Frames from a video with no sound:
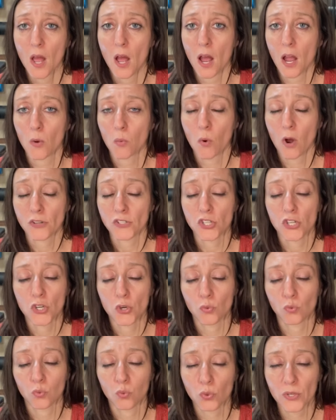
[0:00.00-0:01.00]
I want you to
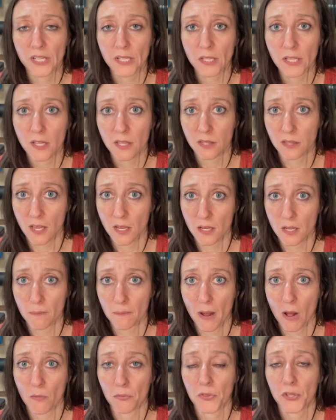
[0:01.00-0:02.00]
really think
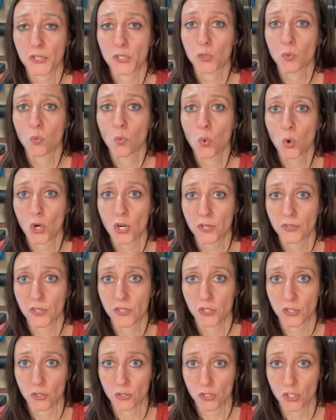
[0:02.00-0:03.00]
about this work
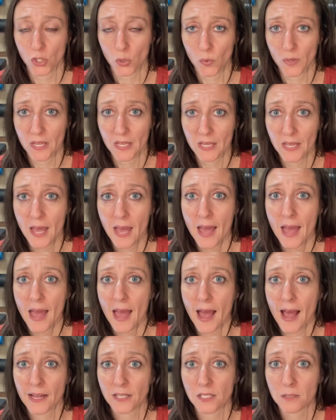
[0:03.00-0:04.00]
that you're doing
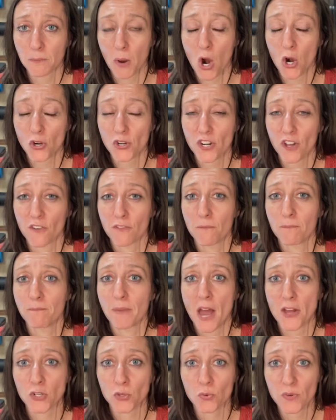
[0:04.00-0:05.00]
as part of
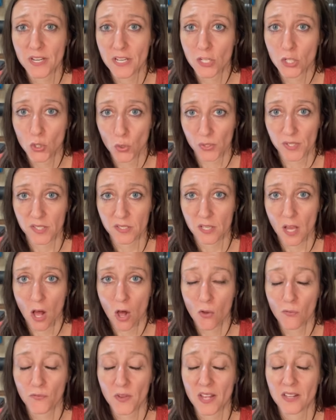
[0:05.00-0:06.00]
bettering
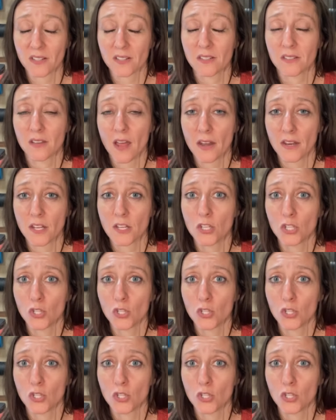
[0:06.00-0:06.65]
yourself and setting